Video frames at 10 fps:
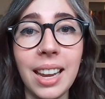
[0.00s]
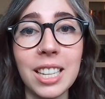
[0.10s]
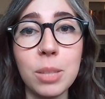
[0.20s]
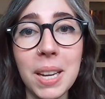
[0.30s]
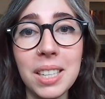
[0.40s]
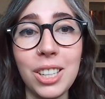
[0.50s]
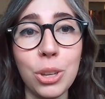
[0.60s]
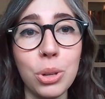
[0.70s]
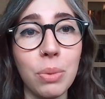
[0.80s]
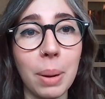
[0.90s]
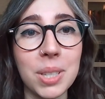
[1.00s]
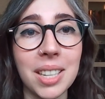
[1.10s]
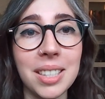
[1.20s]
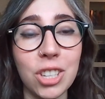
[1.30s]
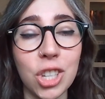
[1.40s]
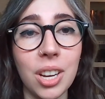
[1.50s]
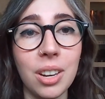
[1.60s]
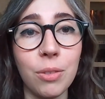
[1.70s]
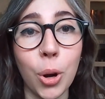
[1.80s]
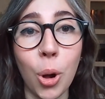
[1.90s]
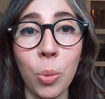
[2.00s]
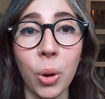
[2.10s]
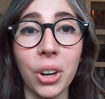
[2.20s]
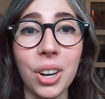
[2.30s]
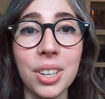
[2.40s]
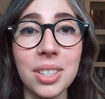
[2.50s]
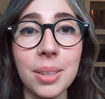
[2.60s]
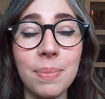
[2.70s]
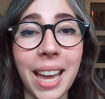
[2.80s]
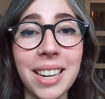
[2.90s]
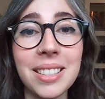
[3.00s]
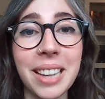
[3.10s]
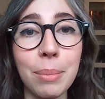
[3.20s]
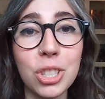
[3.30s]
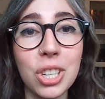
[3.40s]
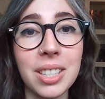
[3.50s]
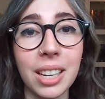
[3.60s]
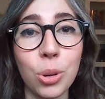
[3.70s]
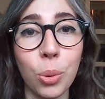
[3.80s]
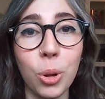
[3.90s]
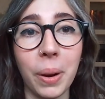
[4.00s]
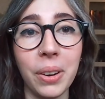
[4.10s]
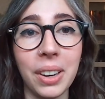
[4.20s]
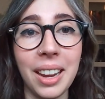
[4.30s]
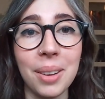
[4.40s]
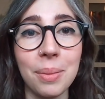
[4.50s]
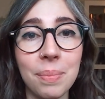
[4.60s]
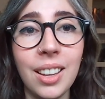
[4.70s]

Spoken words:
expanding union representation for all workers, and establishing sectoral bargaining.